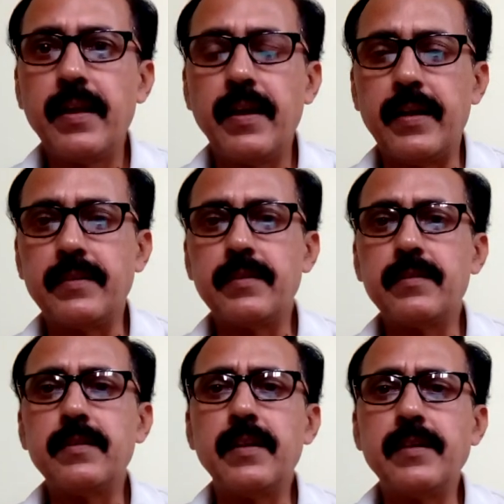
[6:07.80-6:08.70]
and
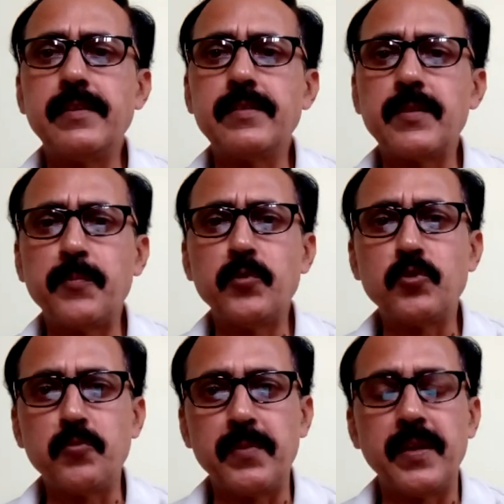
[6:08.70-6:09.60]
it is
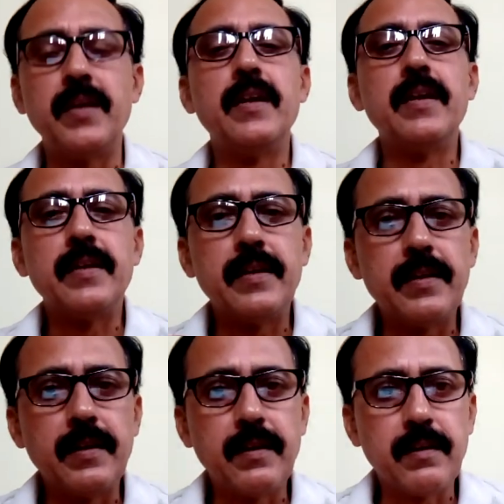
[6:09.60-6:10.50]
supposed to be
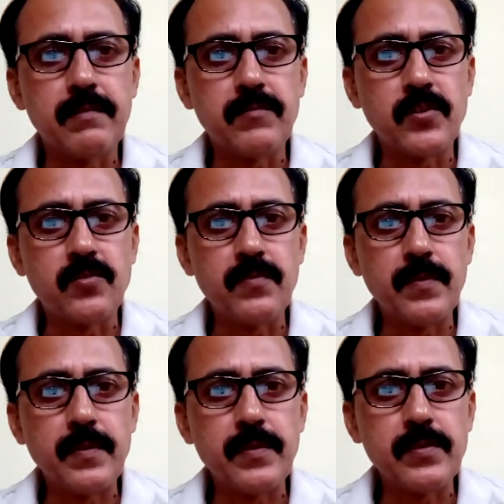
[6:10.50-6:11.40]
the
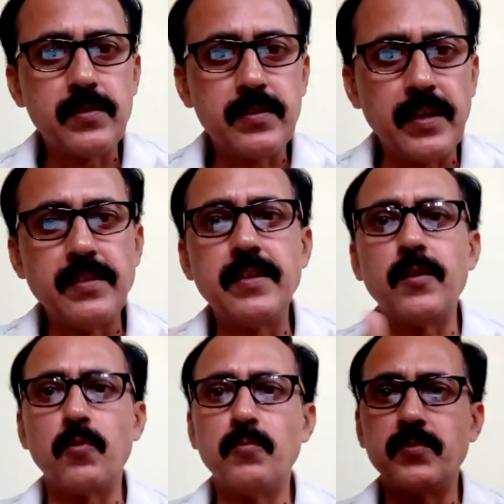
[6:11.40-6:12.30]

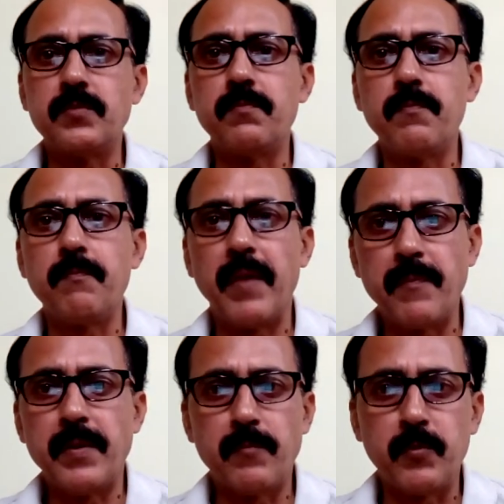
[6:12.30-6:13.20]
changing rooms,
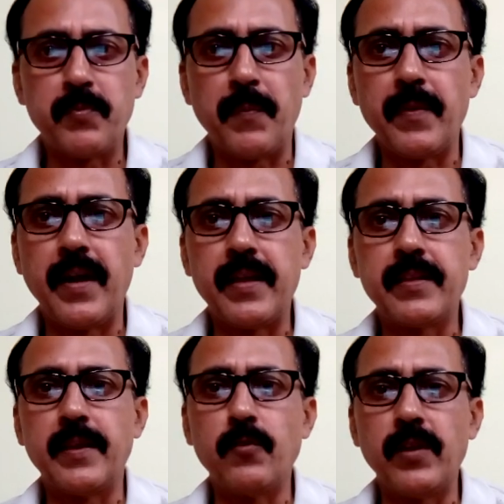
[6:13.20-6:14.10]
maybe most probably. And
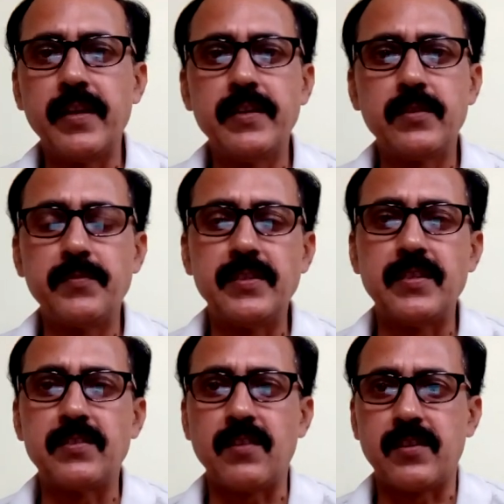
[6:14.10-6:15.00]
the uniqueness of
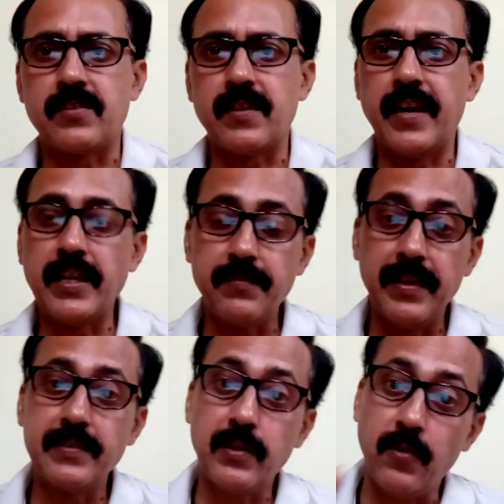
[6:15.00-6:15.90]
this structure as well
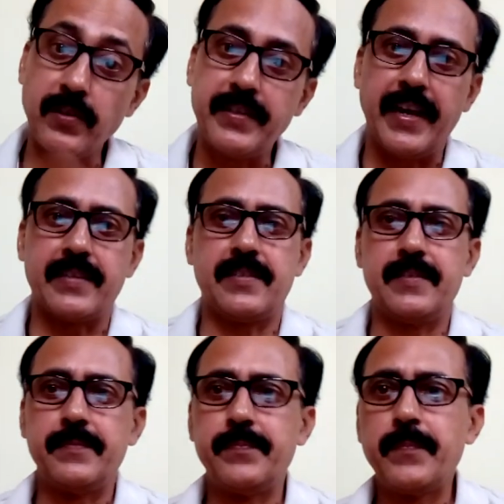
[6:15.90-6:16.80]
as the context
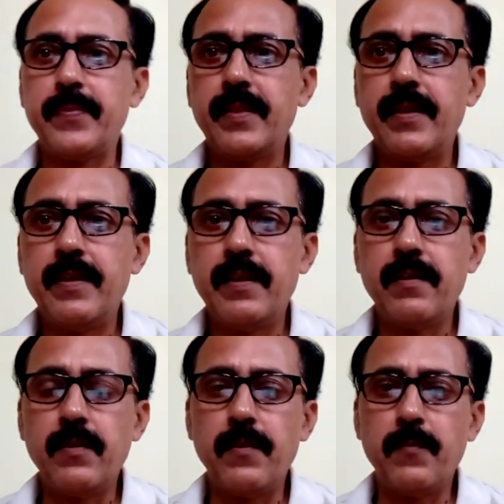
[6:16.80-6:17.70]

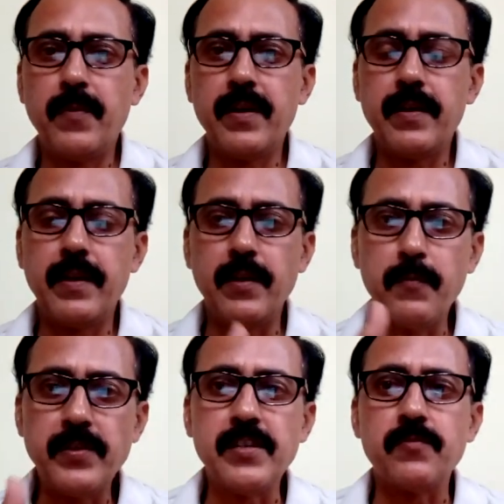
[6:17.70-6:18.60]
where in
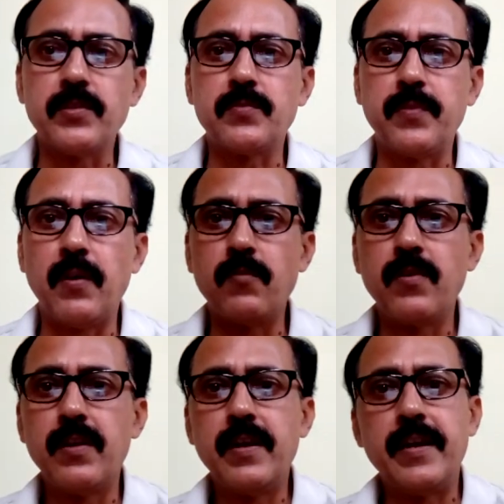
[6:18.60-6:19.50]
which it was
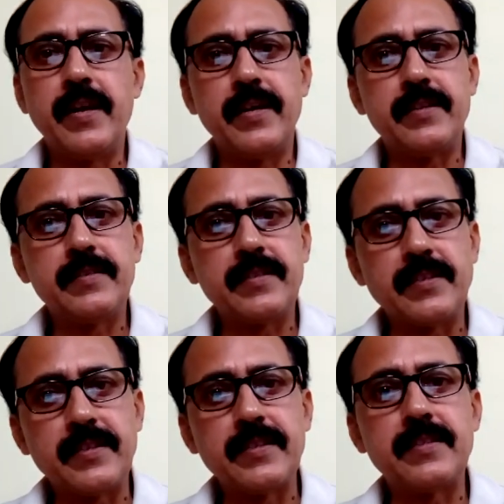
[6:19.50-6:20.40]
found, it
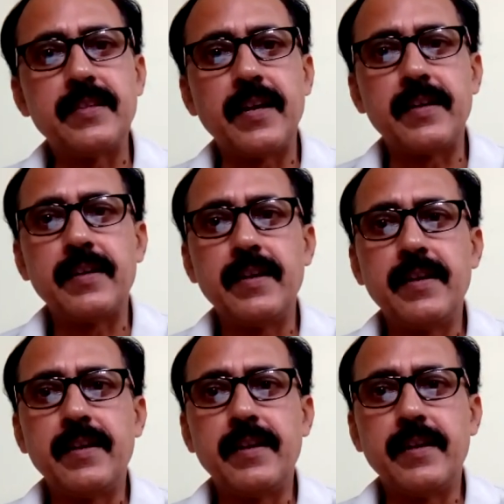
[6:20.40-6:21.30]
suggests that
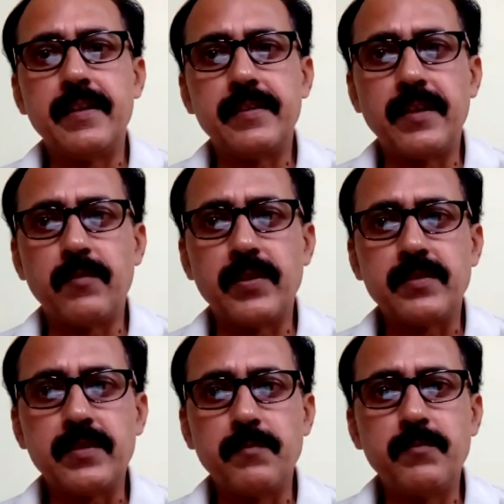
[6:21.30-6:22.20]
there
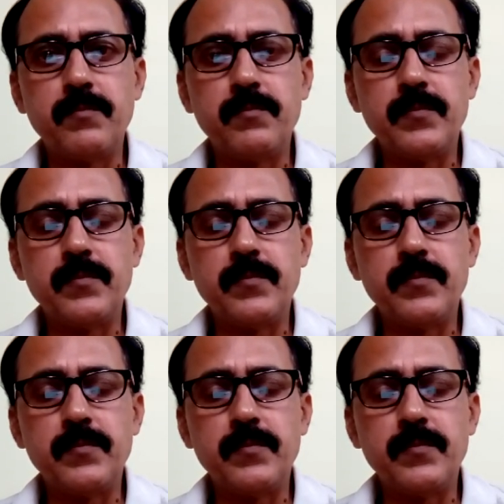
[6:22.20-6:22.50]
was some